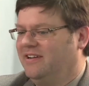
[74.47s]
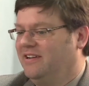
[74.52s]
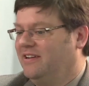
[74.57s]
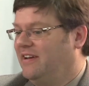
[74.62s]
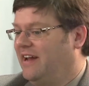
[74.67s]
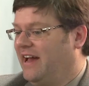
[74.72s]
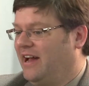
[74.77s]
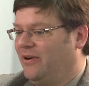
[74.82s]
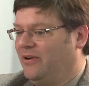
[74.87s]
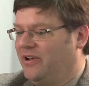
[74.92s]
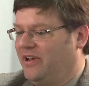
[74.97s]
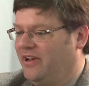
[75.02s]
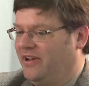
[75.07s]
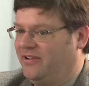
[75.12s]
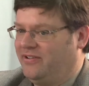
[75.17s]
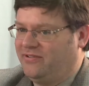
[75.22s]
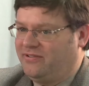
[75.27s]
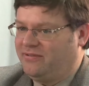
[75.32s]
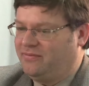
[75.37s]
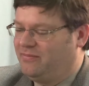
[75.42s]

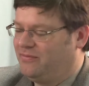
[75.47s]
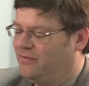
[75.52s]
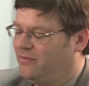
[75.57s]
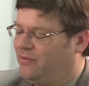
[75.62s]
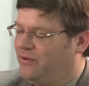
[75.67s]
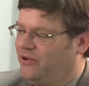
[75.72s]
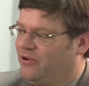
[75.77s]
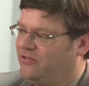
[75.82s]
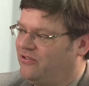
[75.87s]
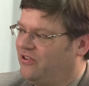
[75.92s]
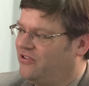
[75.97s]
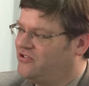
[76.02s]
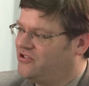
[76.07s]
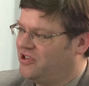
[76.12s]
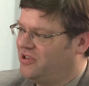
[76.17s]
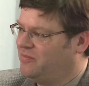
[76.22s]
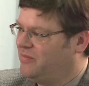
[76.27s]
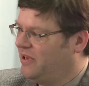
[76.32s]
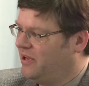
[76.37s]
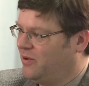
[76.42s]
Nowadays, using
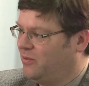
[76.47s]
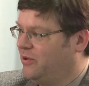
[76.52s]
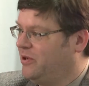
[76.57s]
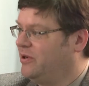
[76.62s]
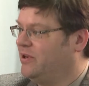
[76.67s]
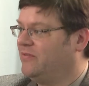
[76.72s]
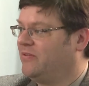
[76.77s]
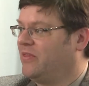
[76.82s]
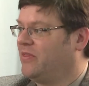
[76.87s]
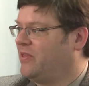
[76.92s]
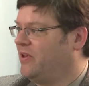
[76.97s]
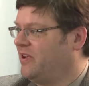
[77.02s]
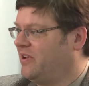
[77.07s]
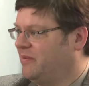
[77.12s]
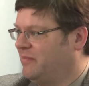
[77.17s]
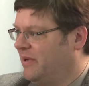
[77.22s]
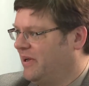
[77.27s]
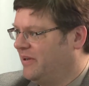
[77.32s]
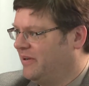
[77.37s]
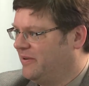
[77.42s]
Gmail, we don't even think
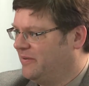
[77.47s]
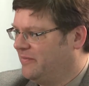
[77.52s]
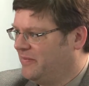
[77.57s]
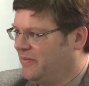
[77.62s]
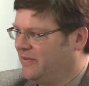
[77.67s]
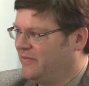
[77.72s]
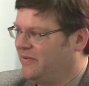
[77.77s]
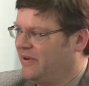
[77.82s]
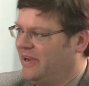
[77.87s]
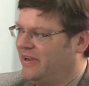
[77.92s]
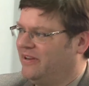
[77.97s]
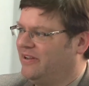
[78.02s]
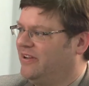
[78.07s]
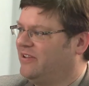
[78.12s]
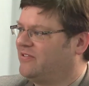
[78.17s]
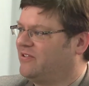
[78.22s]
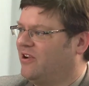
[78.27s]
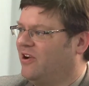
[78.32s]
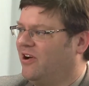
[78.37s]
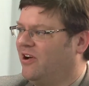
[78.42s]
about it, right?
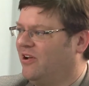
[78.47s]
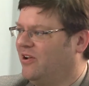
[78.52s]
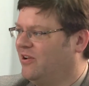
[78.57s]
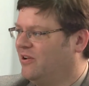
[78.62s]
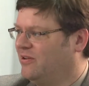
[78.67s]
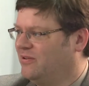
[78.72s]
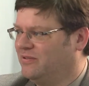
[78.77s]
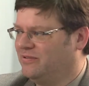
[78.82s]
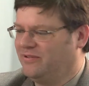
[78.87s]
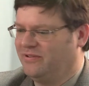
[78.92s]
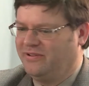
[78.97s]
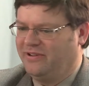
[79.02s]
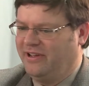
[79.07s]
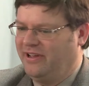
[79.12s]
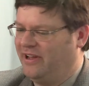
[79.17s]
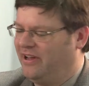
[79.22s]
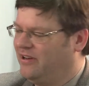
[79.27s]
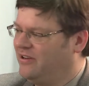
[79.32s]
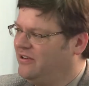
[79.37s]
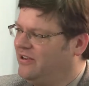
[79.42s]
It's all
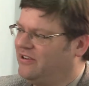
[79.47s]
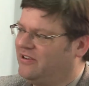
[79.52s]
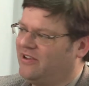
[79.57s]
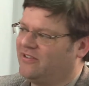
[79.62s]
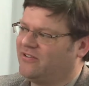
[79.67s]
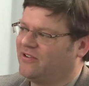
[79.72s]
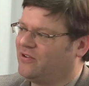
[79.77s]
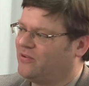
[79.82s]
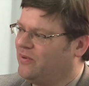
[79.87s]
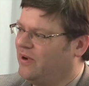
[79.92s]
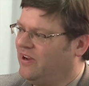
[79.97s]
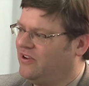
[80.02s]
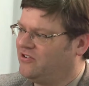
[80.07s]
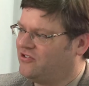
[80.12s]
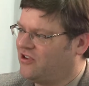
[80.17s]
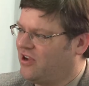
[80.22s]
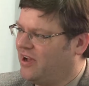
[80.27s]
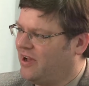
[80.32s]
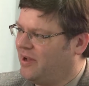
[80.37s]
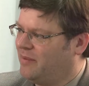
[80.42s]
hidden, it does a great
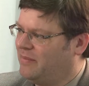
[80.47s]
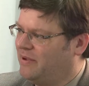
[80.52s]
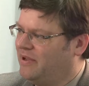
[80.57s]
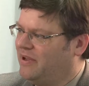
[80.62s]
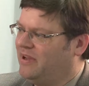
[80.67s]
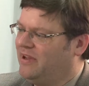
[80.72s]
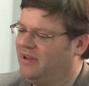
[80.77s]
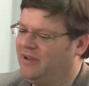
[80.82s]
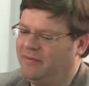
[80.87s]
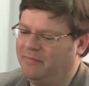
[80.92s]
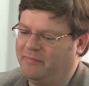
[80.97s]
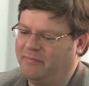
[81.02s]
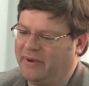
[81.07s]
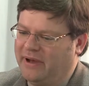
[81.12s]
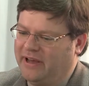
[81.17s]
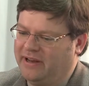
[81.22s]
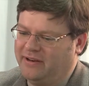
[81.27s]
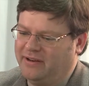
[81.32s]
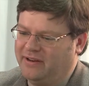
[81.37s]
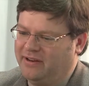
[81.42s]
job,
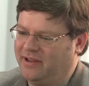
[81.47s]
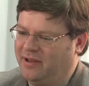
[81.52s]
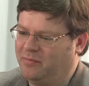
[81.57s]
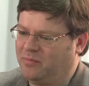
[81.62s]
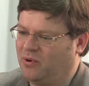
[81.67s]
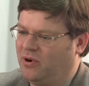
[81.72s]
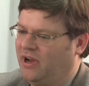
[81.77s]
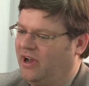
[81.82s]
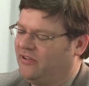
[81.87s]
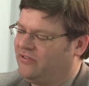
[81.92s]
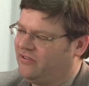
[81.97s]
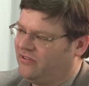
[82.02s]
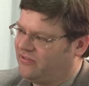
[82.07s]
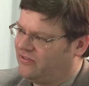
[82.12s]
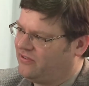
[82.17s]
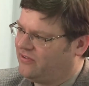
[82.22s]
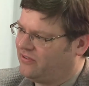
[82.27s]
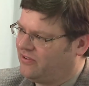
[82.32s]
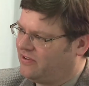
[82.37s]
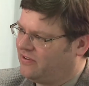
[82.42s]
but it
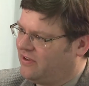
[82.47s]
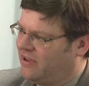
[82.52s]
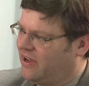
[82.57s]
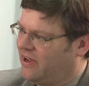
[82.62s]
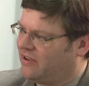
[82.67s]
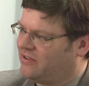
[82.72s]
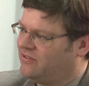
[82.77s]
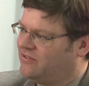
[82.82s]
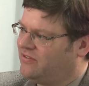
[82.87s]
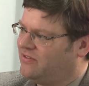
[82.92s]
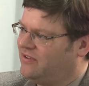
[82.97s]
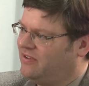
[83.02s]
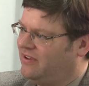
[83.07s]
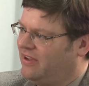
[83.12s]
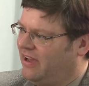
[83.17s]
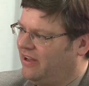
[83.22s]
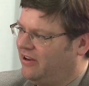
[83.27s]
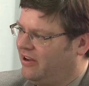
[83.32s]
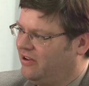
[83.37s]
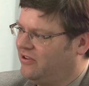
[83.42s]
processes the text
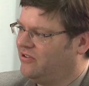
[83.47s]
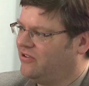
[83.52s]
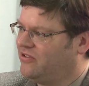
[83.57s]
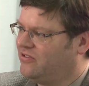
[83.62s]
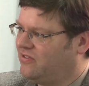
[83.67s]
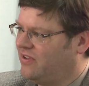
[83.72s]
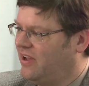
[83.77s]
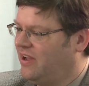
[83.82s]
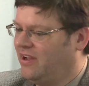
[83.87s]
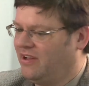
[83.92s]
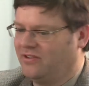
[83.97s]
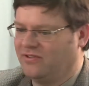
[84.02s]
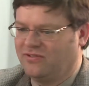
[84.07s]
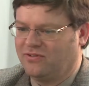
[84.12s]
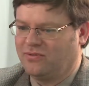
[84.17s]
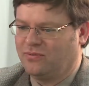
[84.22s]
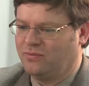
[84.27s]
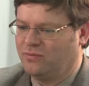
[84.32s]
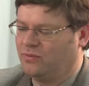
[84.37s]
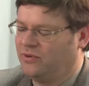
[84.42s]
and
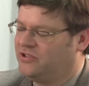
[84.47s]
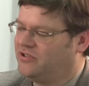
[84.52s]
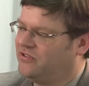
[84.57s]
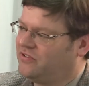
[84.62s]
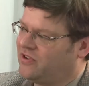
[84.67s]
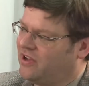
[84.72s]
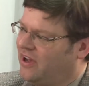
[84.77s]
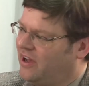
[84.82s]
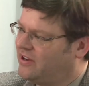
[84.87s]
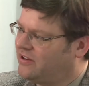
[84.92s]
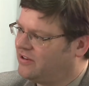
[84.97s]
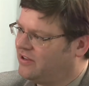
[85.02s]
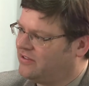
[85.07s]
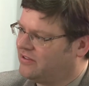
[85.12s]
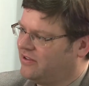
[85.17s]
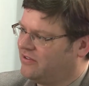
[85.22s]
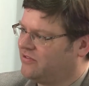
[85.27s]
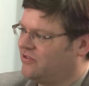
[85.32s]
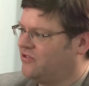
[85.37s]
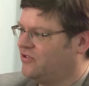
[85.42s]
understands which is
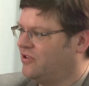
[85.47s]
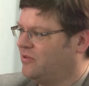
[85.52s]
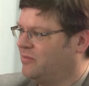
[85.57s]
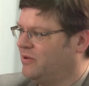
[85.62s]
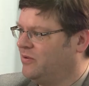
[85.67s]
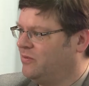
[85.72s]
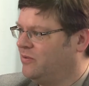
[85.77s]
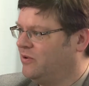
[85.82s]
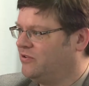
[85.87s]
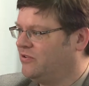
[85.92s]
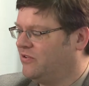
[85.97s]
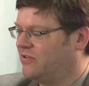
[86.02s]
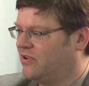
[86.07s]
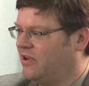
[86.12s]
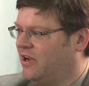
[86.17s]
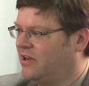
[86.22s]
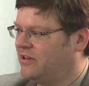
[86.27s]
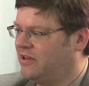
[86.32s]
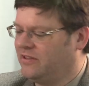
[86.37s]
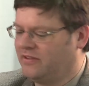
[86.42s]
content that's legitimate, which is
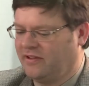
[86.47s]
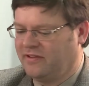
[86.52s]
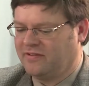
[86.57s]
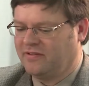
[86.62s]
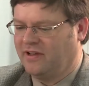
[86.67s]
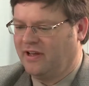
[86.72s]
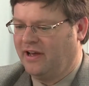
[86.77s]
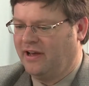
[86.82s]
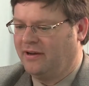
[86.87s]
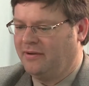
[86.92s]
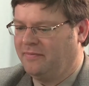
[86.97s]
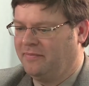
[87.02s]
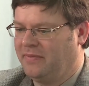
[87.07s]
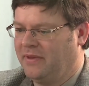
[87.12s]
content that's not.